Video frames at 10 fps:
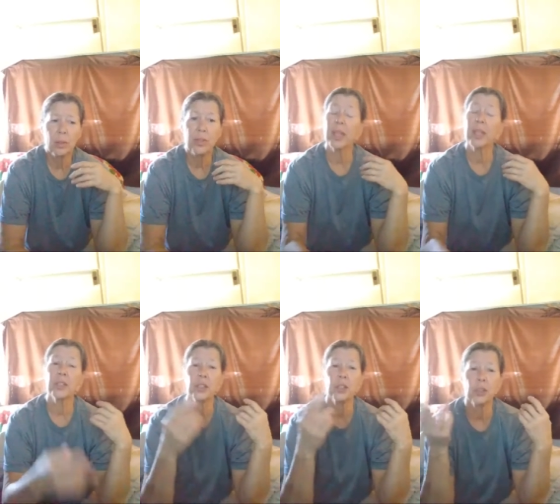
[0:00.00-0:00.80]

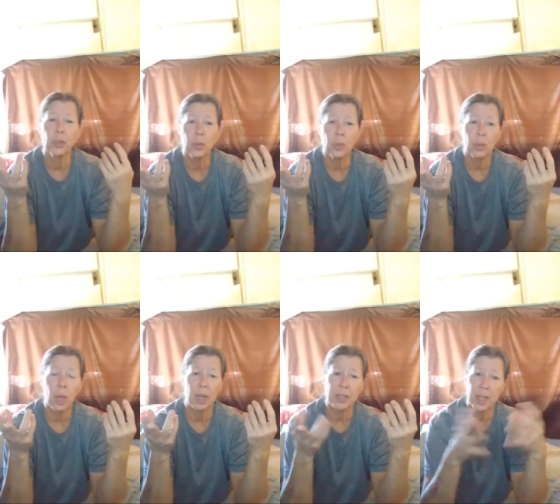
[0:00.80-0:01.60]
thanks to
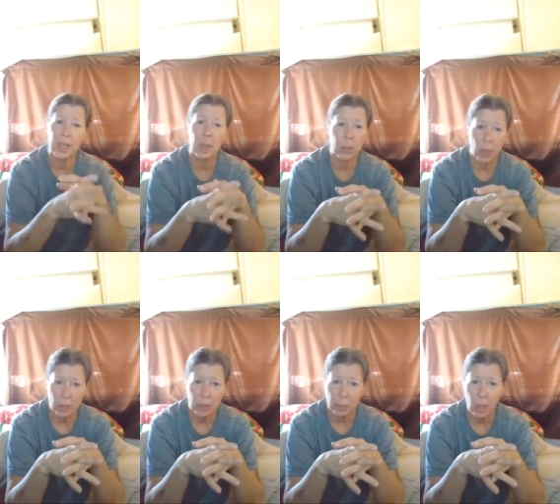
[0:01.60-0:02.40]
us setting up a
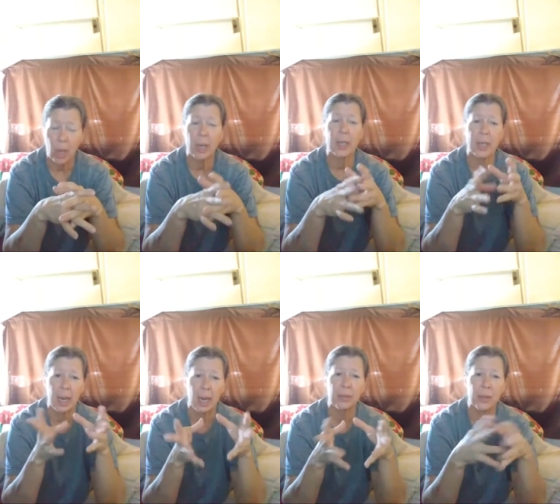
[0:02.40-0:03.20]
Tractor Supply,
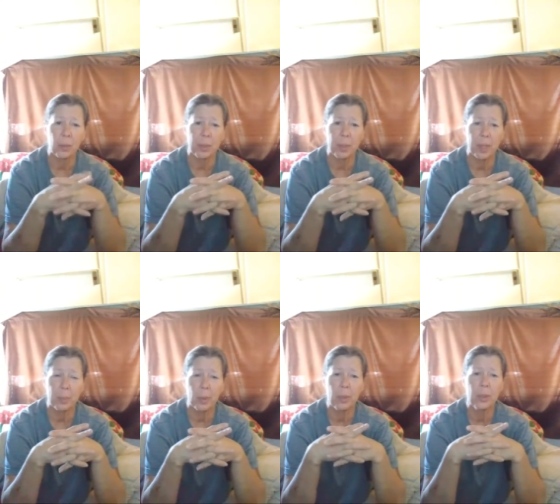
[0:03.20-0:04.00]
getting out there with the
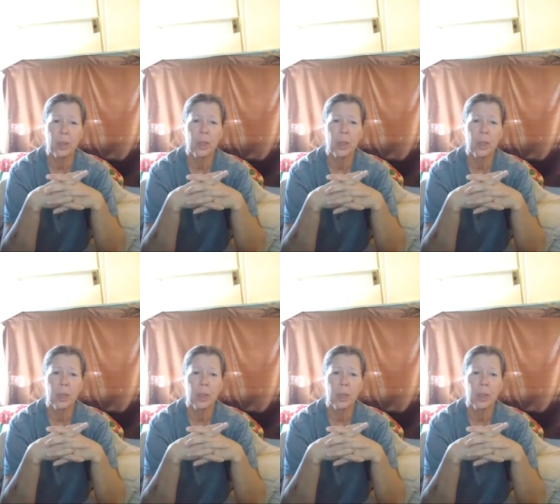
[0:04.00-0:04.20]
people,